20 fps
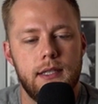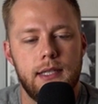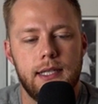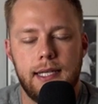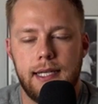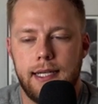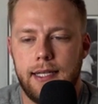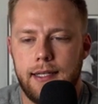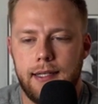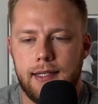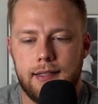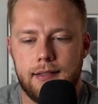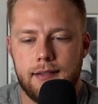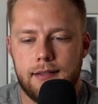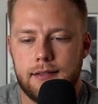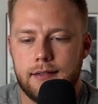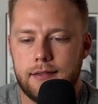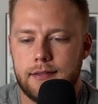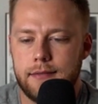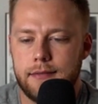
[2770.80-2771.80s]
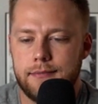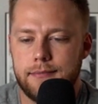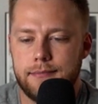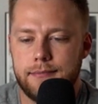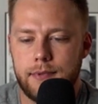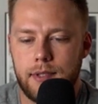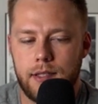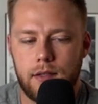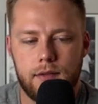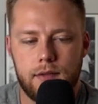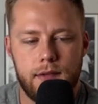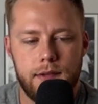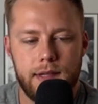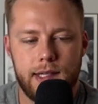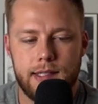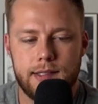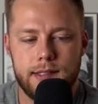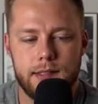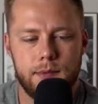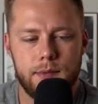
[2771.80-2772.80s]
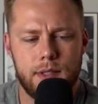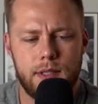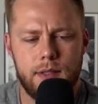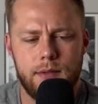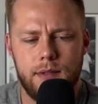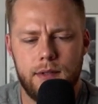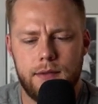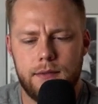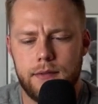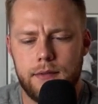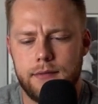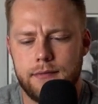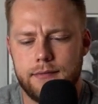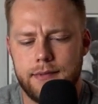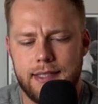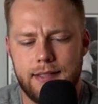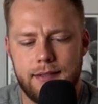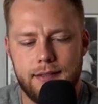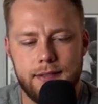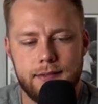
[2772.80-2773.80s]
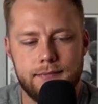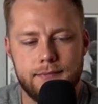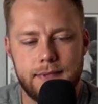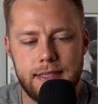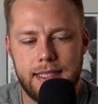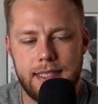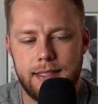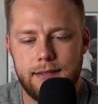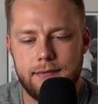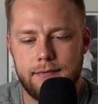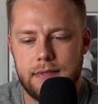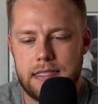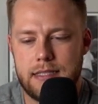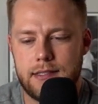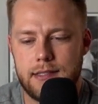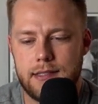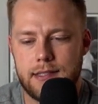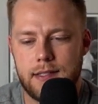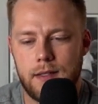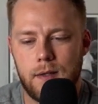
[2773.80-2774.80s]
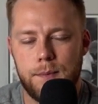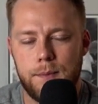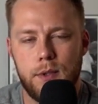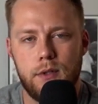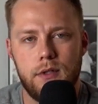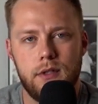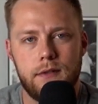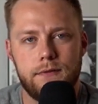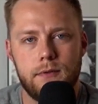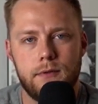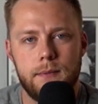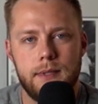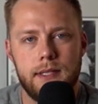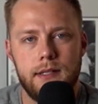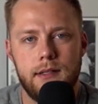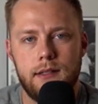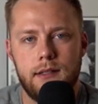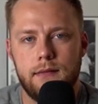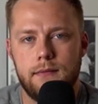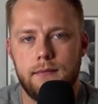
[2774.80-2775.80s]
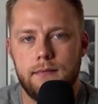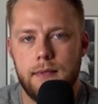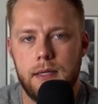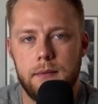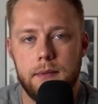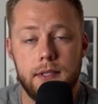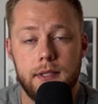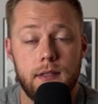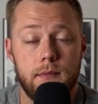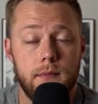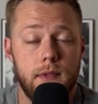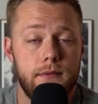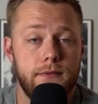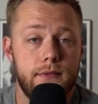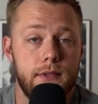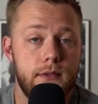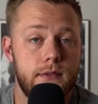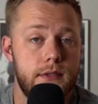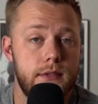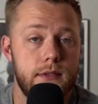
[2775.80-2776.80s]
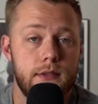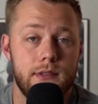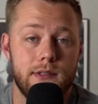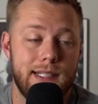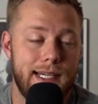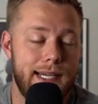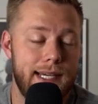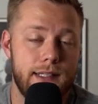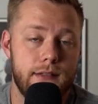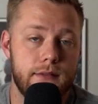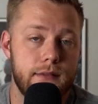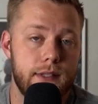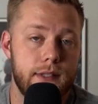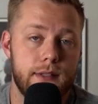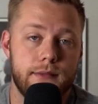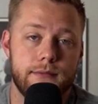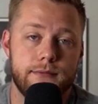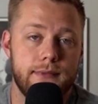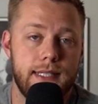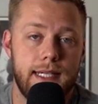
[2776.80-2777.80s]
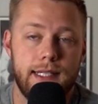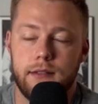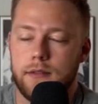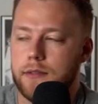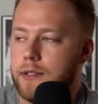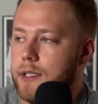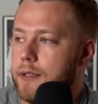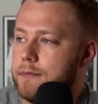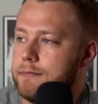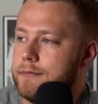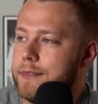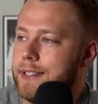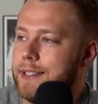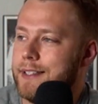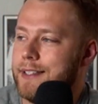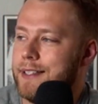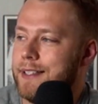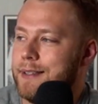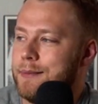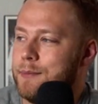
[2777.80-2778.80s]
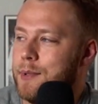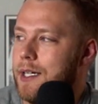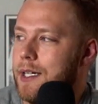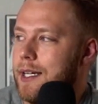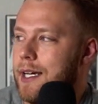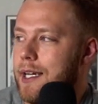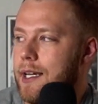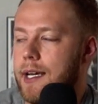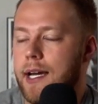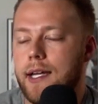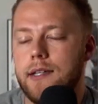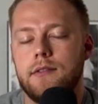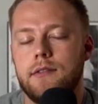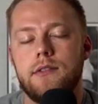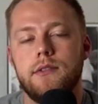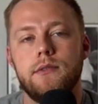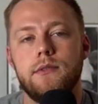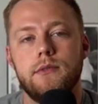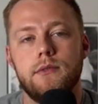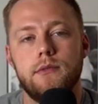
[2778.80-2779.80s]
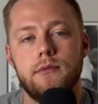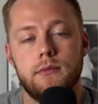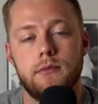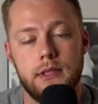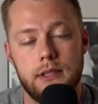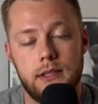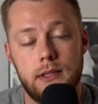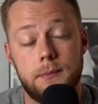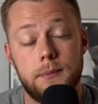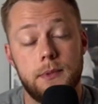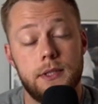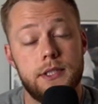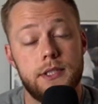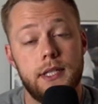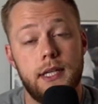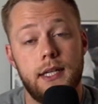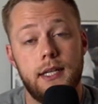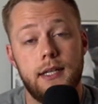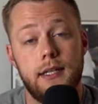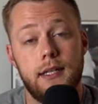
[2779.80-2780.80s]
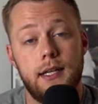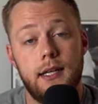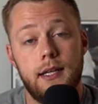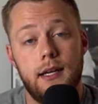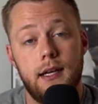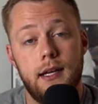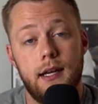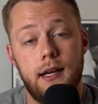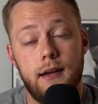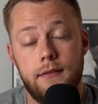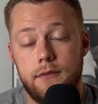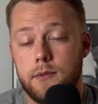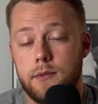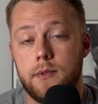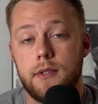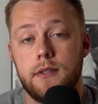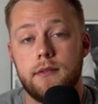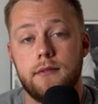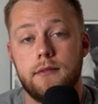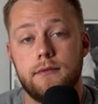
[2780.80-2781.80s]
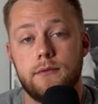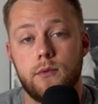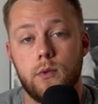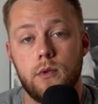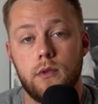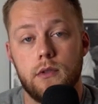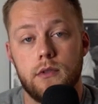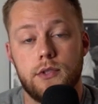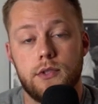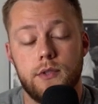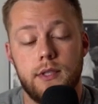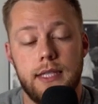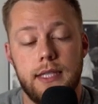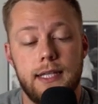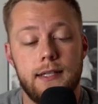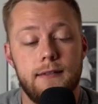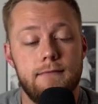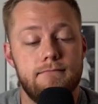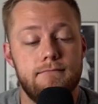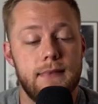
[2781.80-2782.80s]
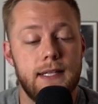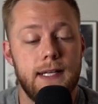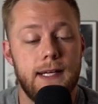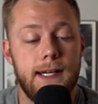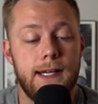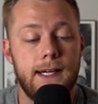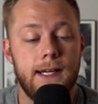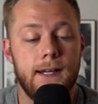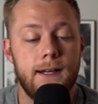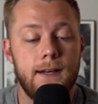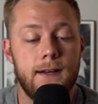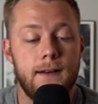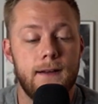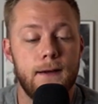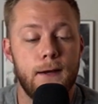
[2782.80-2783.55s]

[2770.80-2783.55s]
and all the things that we're going through. I don't know. Again, this is therapeutic for me, and maybe it can be for you too. I don't know. But I do really appreciate everyone for tuning in. And